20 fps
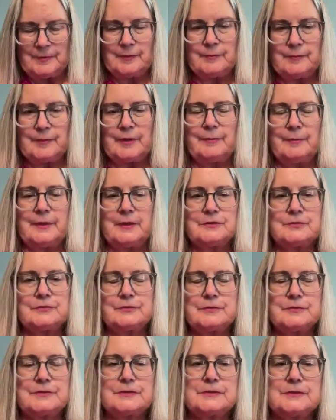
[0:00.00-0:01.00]
One of my
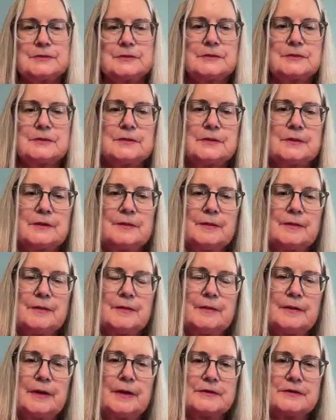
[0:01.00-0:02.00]
mentors,
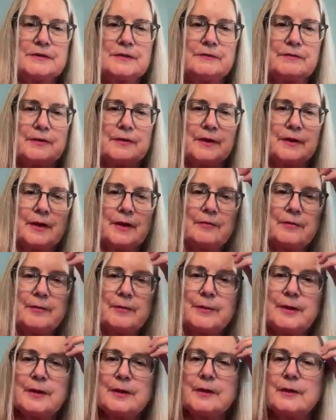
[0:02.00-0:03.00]
not Stephen
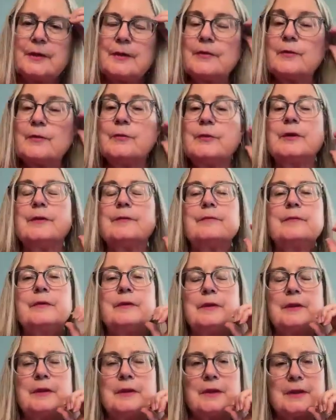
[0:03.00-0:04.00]
Covey, but another one,
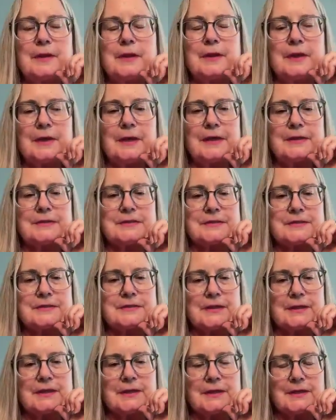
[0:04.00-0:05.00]
has a
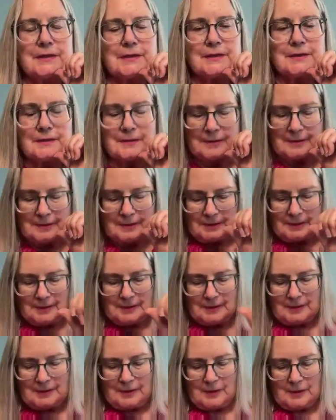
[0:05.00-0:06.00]
saying,
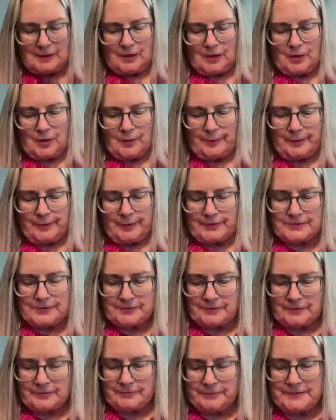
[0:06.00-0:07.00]
our
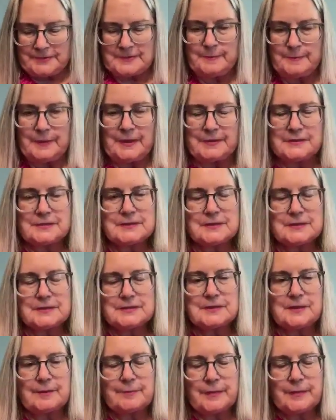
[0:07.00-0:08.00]
personal response to
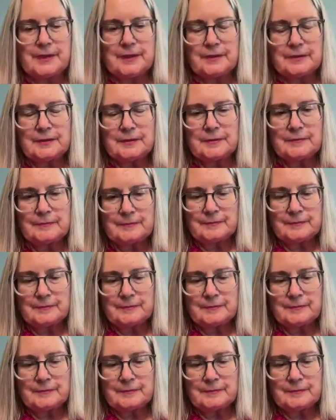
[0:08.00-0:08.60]
something,